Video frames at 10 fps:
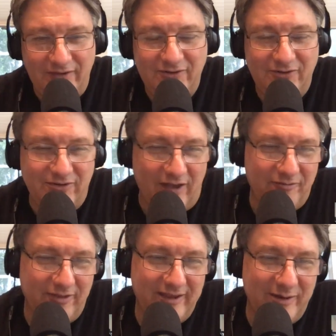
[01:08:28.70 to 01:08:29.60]
is
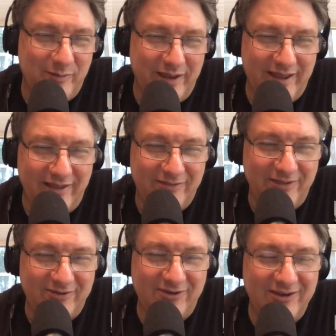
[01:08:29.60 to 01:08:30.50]
definitely going to be it.
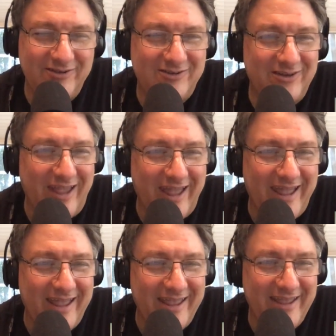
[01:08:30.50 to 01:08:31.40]
This is
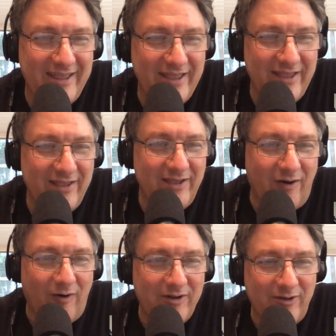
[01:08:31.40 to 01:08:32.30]
a
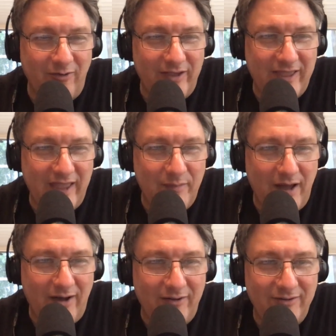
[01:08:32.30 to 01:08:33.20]
article that came
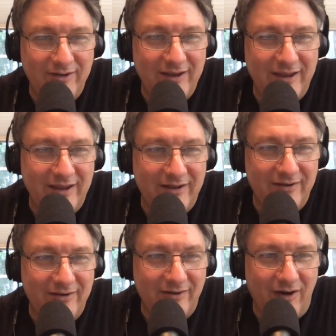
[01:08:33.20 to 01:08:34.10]
out
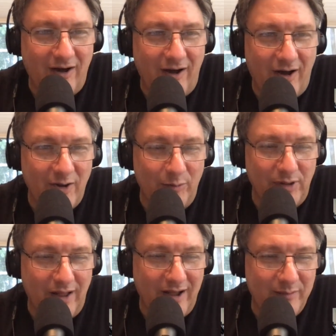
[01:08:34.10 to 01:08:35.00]
in
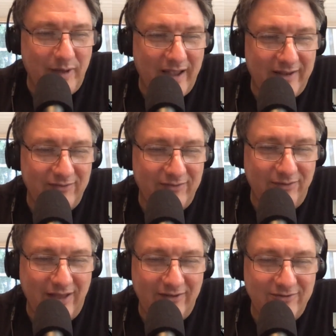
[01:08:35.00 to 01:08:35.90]
Autoblog back in
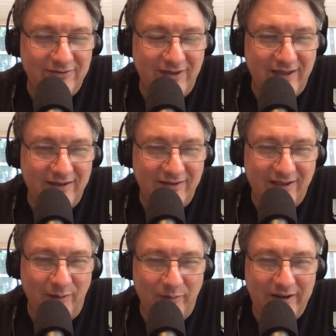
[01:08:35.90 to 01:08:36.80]
2010. The
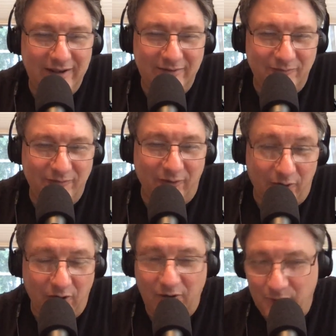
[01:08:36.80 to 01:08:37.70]
company, for
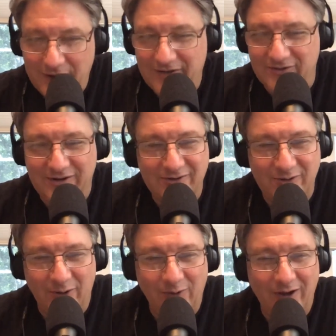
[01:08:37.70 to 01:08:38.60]
good reason, is
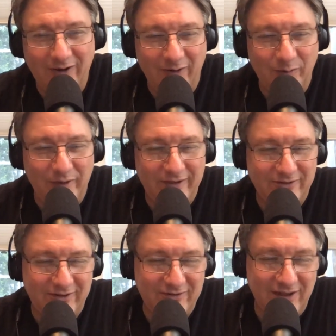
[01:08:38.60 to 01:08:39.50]
no longer in
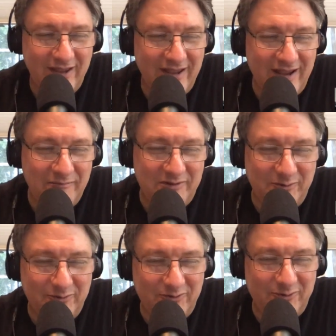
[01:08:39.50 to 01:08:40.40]
business. But
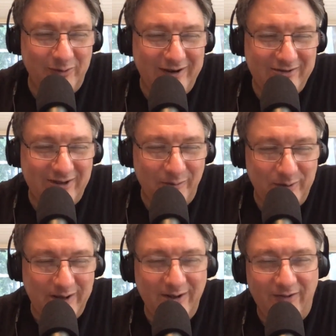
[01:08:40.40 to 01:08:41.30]
there was a Swedish
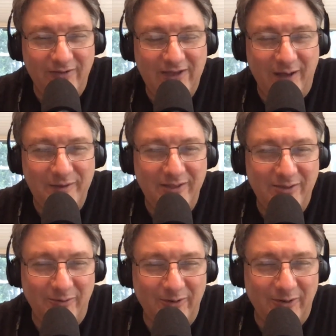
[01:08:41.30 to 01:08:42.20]
company called Coming
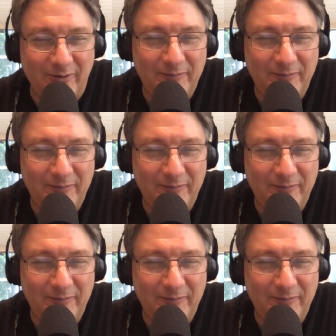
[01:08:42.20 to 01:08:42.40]
Through